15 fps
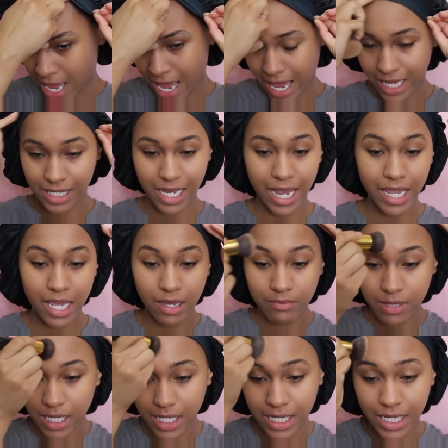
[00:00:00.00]
as I am
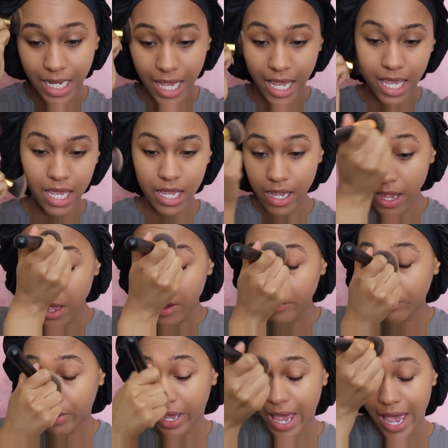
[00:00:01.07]
today.
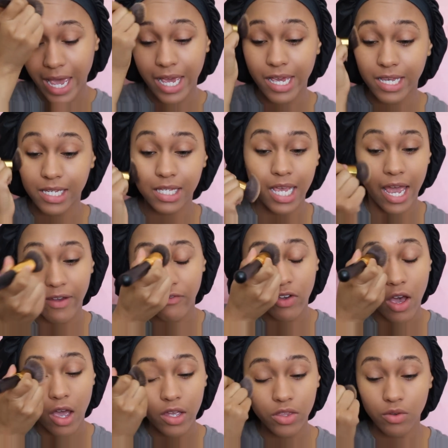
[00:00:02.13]
But as I've
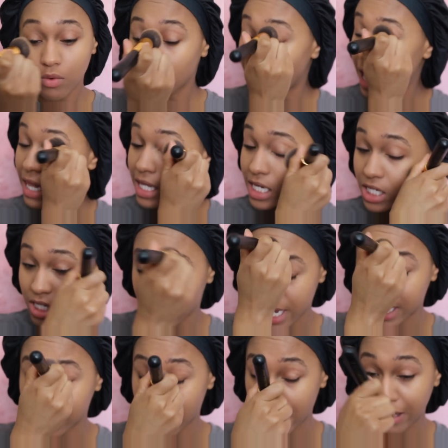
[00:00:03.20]
gone through college,
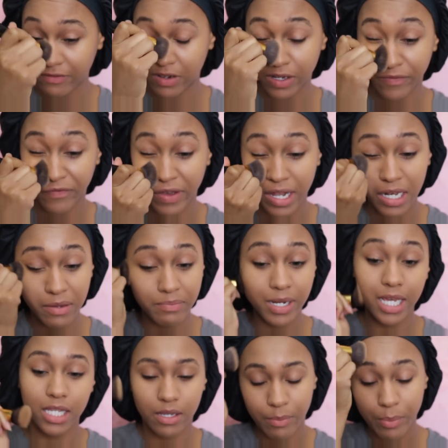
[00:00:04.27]
as I've developed
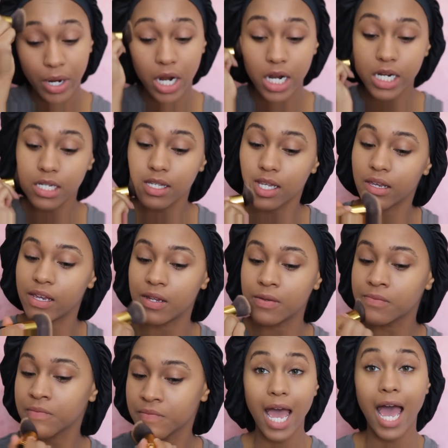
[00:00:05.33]
as a
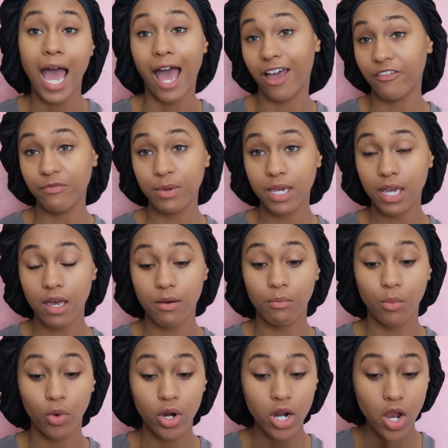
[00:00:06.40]
person, I've become
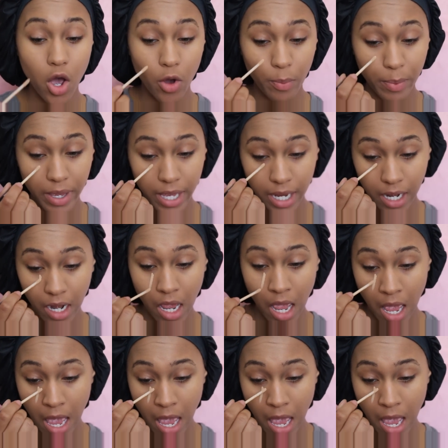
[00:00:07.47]
more open